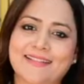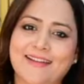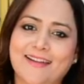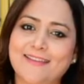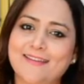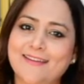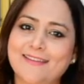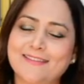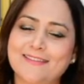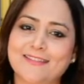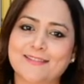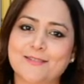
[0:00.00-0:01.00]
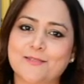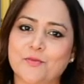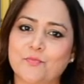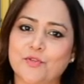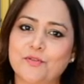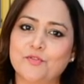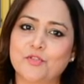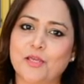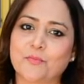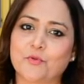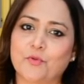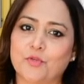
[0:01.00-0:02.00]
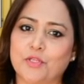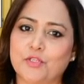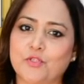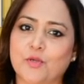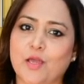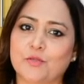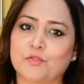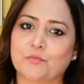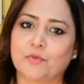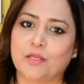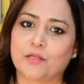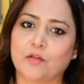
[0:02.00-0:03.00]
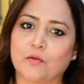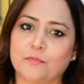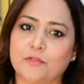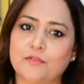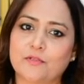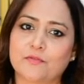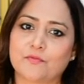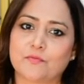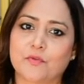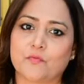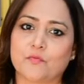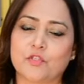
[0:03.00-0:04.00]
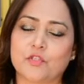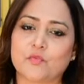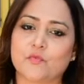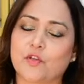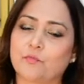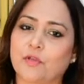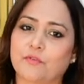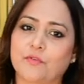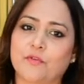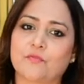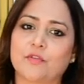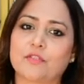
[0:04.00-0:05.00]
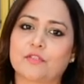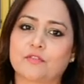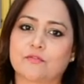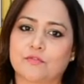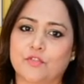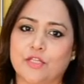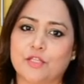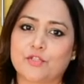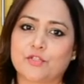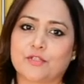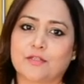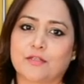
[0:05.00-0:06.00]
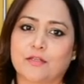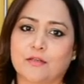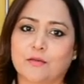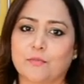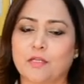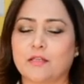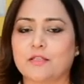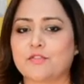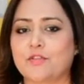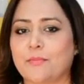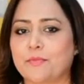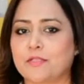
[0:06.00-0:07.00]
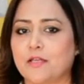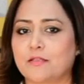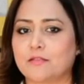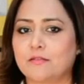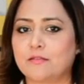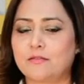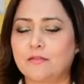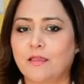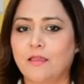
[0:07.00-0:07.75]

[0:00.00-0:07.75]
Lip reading: Hi guys, this is Simran. Today I'm going to teach you how to make hummus, which is one of my favorite traditional Middle Eastern appetizers.